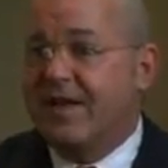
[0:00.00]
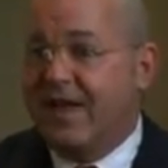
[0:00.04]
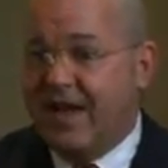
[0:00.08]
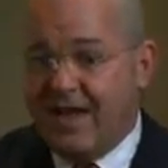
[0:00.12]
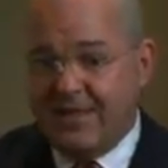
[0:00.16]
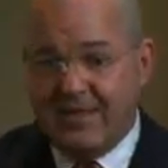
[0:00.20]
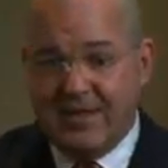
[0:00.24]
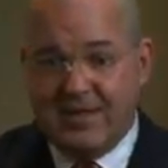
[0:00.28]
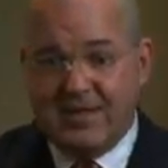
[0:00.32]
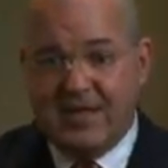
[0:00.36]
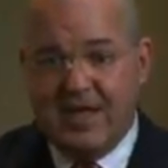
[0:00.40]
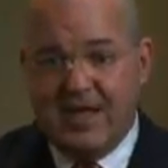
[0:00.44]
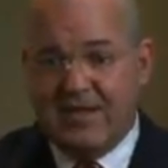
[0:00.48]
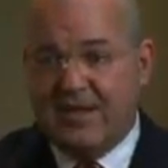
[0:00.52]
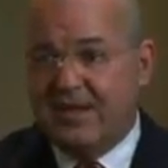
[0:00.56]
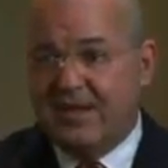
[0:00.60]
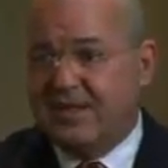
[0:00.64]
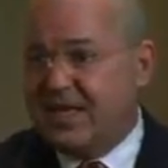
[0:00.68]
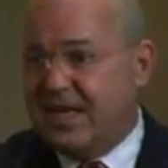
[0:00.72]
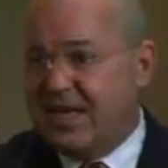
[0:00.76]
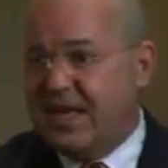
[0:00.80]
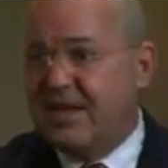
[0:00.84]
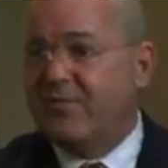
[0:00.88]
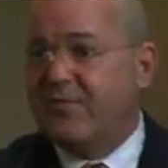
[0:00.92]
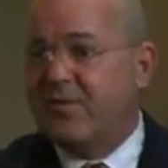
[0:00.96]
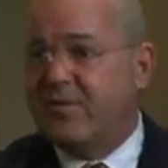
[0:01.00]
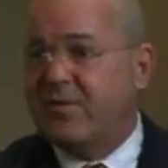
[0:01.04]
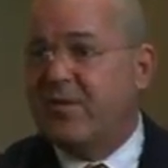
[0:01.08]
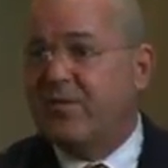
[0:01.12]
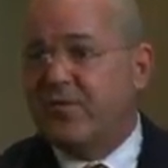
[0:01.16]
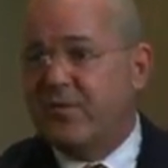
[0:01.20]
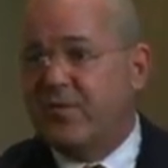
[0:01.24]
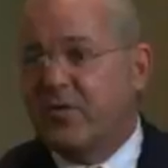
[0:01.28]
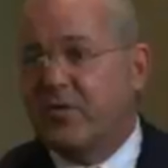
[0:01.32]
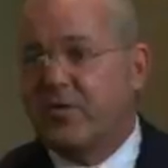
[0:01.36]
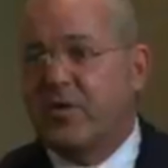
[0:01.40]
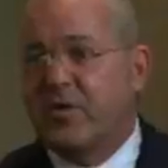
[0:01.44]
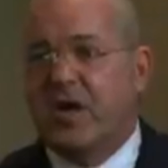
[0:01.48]
And the team from the
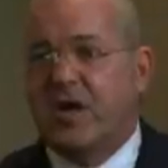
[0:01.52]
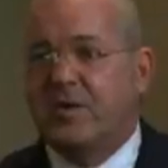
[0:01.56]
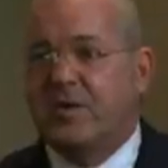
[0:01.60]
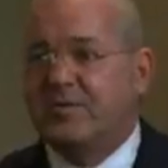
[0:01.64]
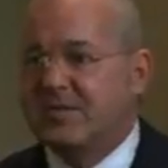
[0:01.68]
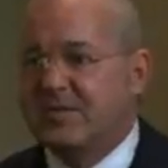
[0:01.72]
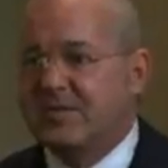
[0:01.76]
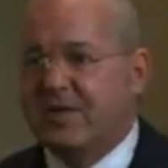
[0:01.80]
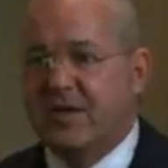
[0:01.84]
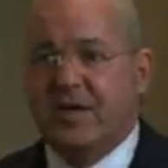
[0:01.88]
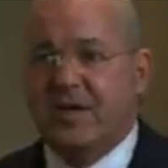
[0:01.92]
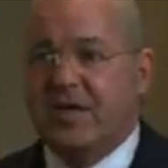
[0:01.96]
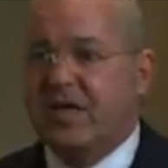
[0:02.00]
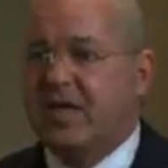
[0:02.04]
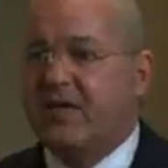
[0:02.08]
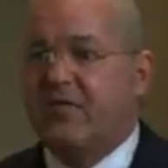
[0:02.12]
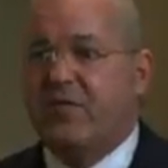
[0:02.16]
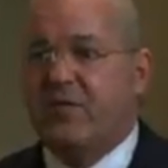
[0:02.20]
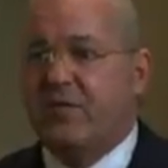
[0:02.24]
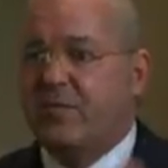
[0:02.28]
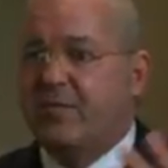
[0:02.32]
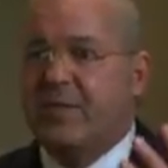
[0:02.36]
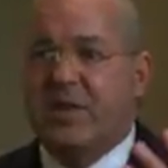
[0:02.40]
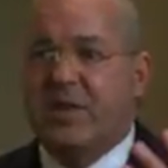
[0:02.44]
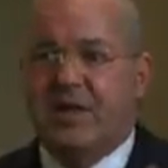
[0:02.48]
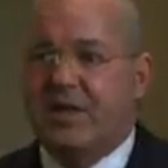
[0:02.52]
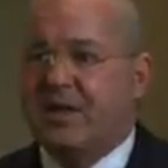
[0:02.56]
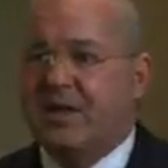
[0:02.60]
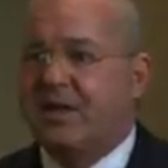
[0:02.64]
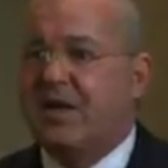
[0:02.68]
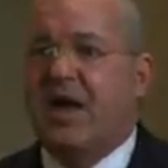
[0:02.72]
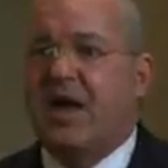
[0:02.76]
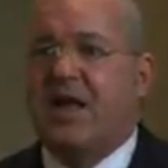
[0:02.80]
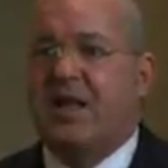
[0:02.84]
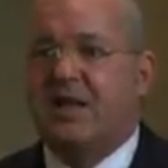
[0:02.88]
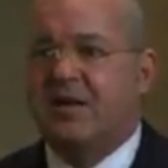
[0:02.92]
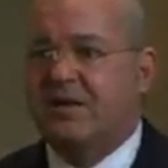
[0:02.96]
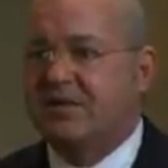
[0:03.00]
firm comes, and they're going to give you $1 billion
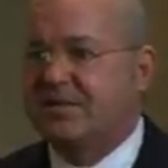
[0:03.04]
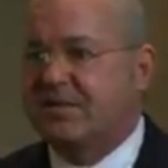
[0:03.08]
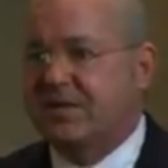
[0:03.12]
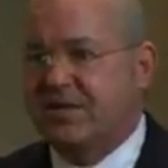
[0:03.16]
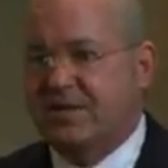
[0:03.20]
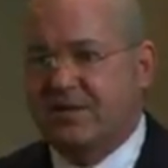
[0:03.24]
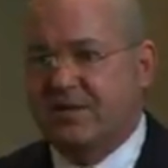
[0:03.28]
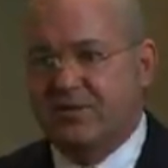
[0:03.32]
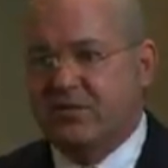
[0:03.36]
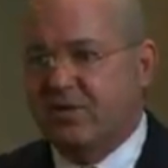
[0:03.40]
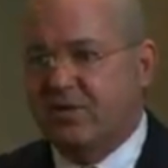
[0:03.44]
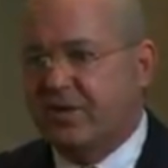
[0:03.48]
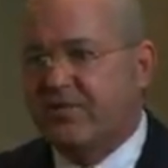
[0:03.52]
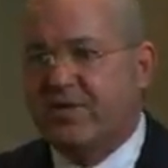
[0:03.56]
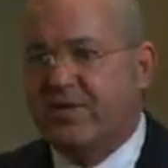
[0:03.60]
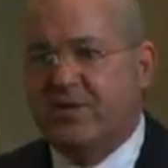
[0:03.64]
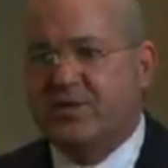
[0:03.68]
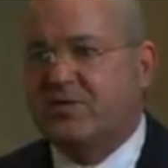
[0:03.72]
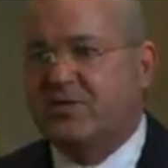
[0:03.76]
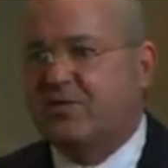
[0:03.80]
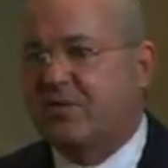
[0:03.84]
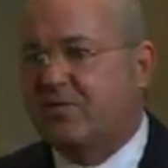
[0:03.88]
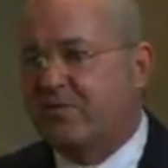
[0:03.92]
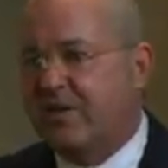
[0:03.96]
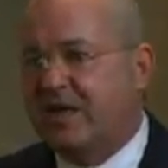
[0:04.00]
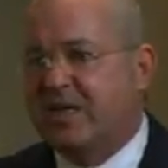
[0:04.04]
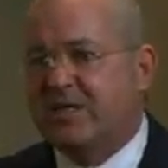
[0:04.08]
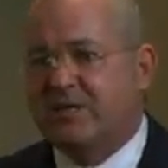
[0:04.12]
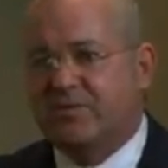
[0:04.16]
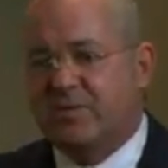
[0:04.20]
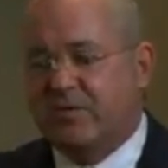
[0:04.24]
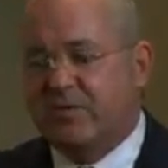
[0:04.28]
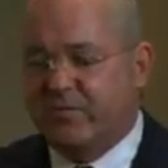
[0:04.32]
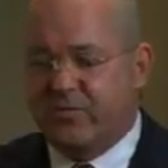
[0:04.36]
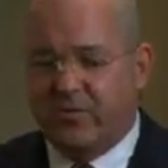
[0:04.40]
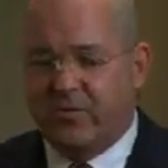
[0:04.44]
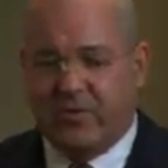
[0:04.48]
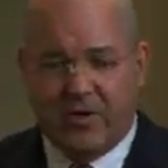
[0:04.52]
in a joint venture
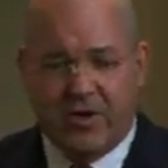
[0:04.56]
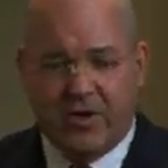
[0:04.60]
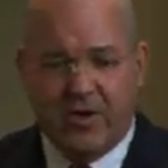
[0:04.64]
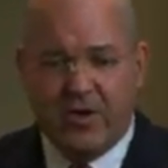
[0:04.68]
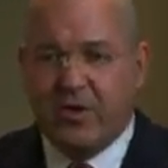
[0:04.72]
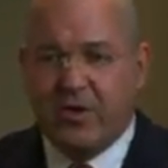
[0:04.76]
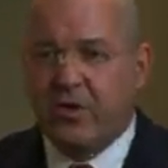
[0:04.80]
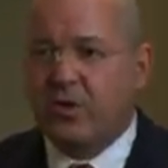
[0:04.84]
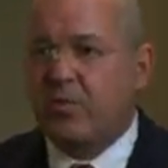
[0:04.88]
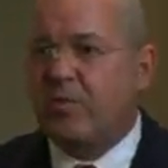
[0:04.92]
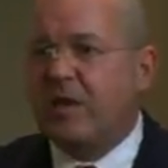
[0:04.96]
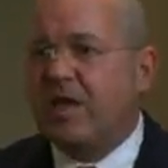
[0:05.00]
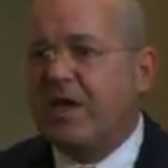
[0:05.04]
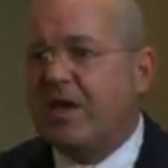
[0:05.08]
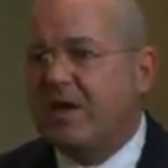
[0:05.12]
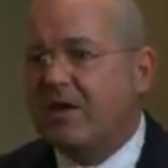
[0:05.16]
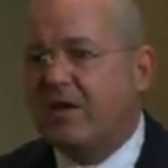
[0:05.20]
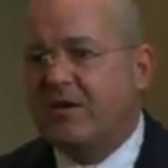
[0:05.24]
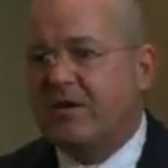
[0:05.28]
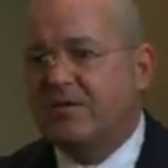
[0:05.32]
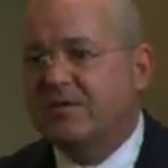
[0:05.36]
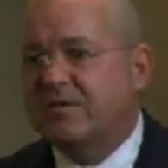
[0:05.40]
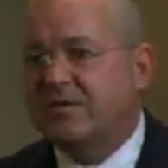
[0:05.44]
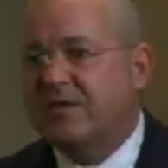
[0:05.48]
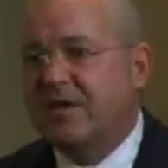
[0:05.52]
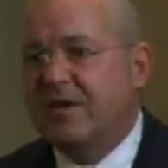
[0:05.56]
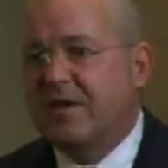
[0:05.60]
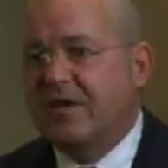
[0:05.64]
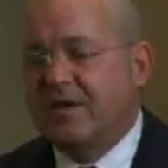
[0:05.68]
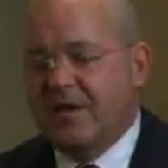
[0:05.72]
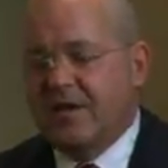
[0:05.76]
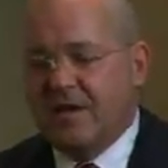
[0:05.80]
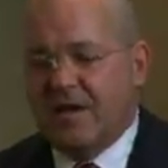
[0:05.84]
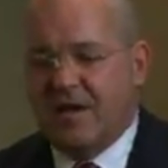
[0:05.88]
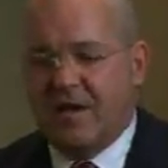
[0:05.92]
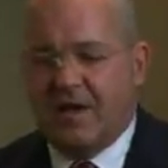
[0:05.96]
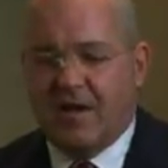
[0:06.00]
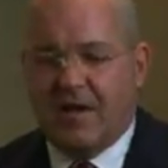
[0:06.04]
arrangement for 3 years,
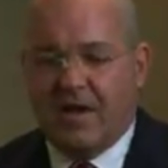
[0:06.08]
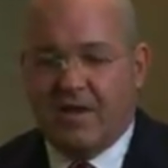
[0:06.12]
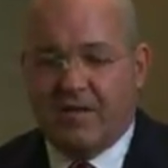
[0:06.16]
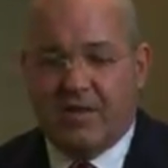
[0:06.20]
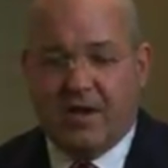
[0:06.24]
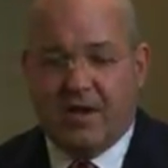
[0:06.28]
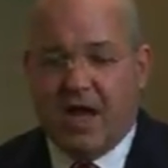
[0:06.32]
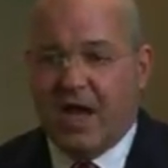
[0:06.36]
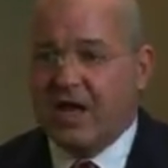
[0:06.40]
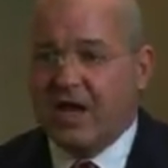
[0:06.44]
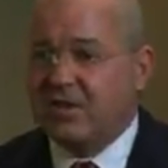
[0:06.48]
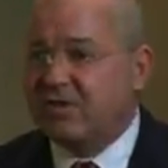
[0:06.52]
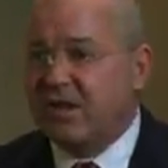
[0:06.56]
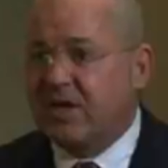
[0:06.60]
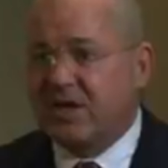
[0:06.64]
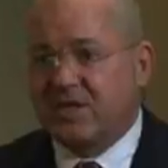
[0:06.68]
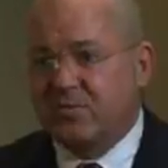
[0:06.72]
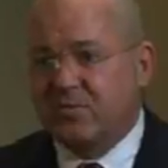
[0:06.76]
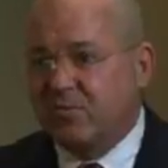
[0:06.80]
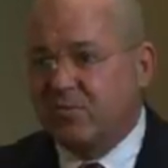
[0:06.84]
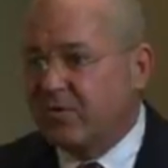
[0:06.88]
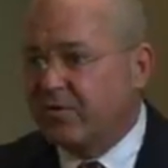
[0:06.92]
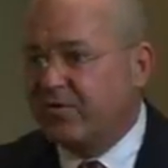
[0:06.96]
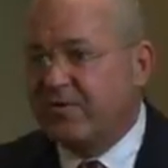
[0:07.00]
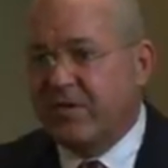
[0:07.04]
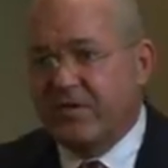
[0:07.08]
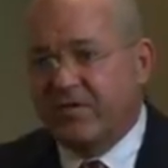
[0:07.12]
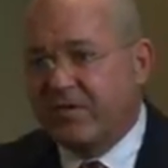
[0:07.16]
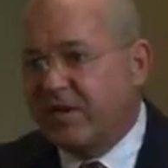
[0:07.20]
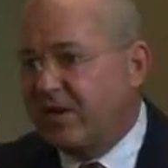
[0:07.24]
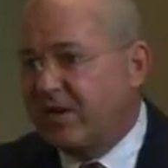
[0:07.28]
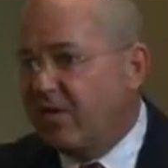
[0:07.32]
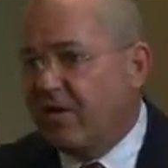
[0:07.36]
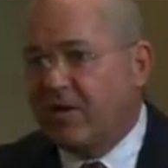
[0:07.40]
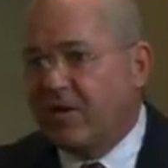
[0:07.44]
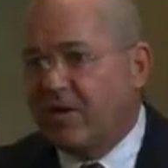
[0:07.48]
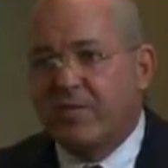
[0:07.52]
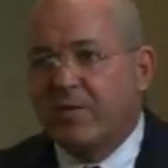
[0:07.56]
and the contract's worth
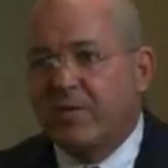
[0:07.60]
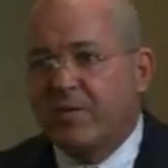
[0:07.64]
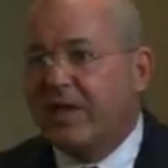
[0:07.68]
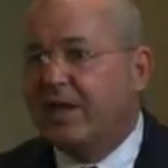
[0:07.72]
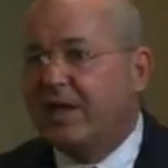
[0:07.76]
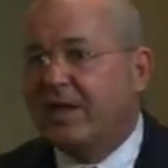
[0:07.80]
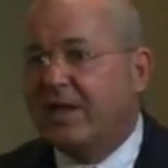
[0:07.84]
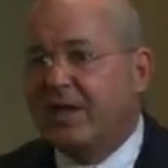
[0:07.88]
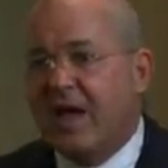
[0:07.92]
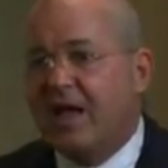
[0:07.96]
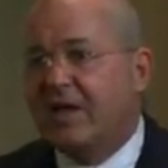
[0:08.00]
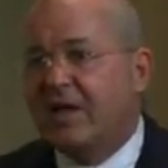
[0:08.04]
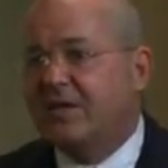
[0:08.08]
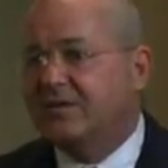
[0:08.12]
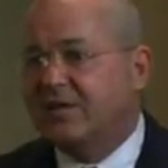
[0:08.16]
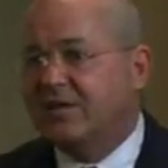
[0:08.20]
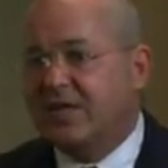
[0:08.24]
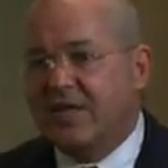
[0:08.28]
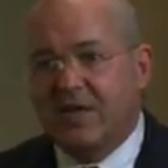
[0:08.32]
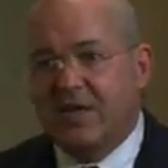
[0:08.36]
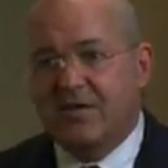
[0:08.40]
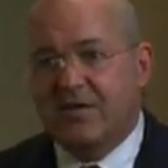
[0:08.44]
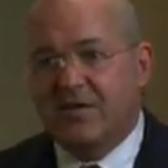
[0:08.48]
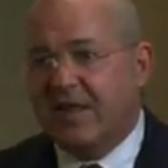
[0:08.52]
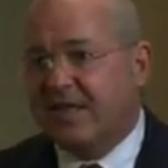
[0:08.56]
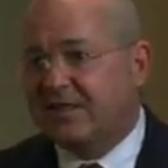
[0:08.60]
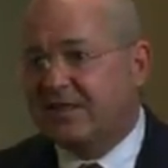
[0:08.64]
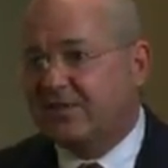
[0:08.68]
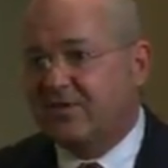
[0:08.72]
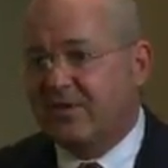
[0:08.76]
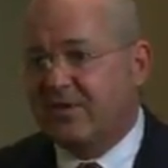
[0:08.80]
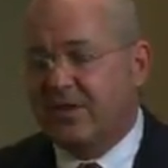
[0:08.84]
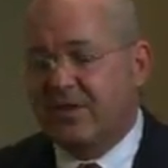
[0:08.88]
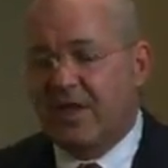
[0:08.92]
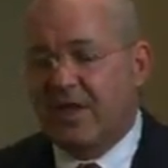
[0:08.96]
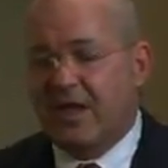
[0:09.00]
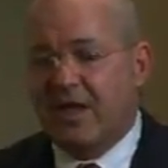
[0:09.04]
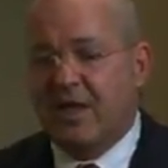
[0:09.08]
$50 or $100 million a year, that sort
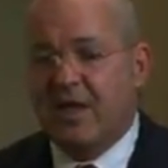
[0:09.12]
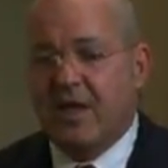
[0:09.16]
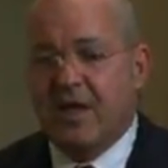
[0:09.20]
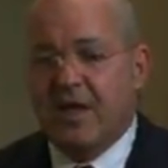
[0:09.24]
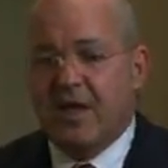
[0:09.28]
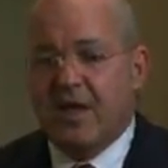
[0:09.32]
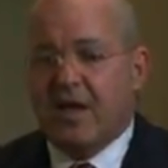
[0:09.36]
of thing.